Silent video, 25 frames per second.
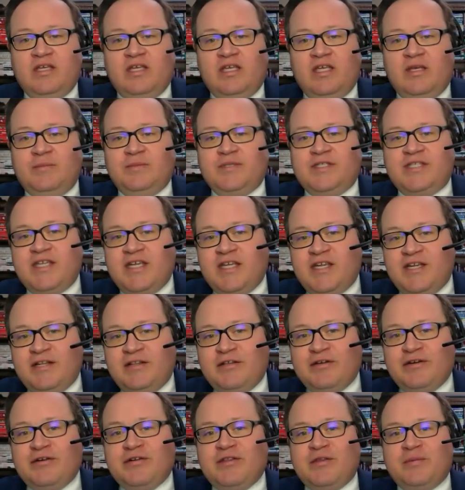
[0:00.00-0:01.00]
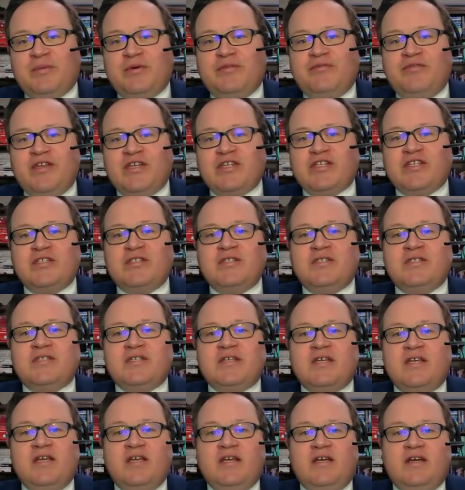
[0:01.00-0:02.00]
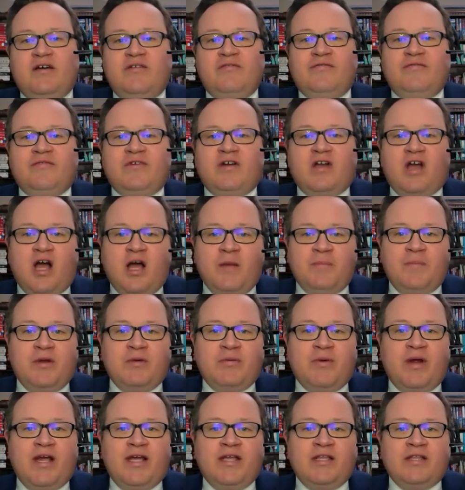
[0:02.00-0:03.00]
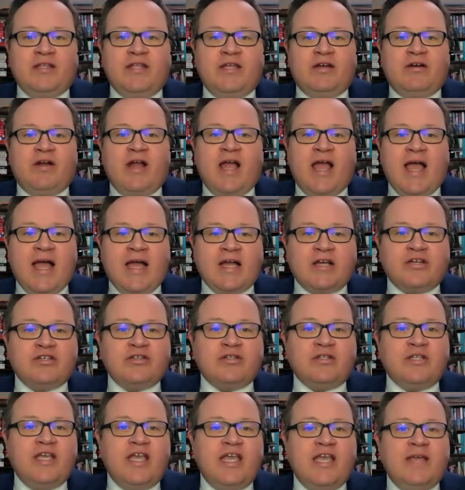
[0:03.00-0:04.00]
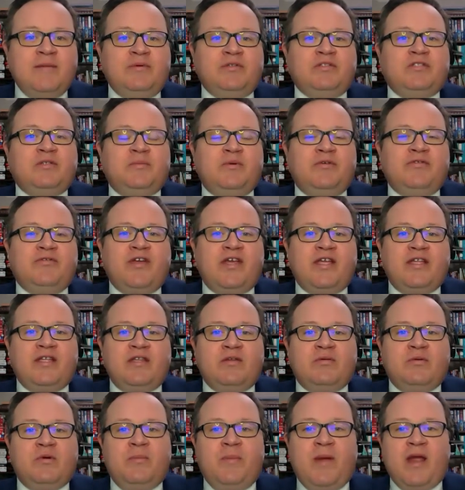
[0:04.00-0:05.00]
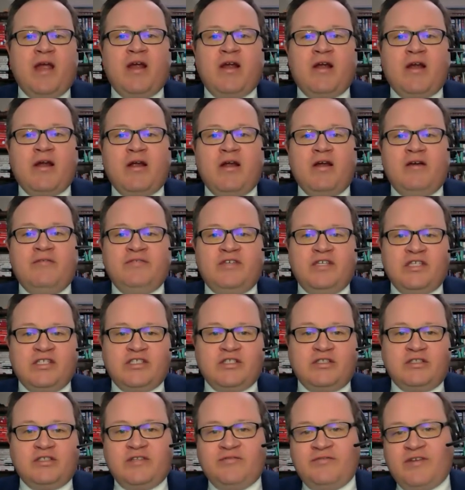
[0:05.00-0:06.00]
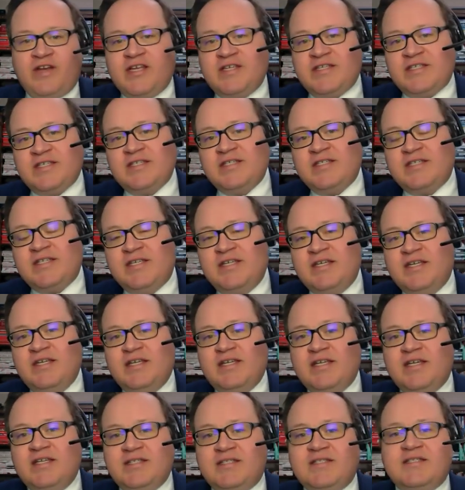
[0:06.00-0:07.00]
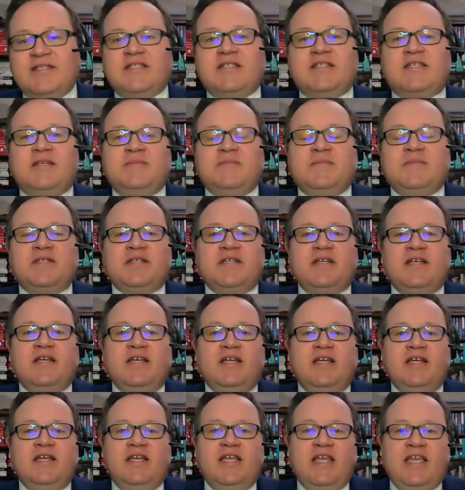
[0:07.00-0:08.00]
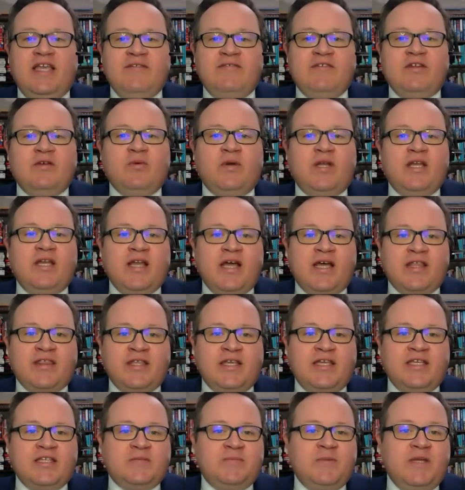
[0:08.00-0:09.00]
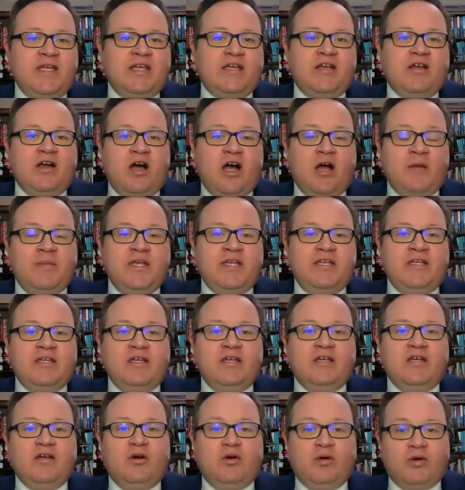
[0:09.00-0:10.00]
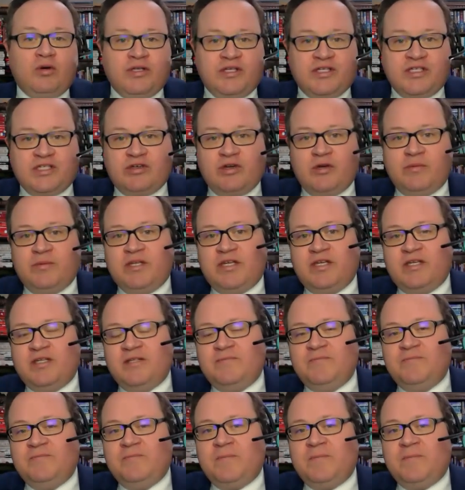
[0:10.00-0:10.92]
In particular, the provisions of copyright that are actually able to prevent the repair of digital devices and systems, even when nothing is being copied or distributed.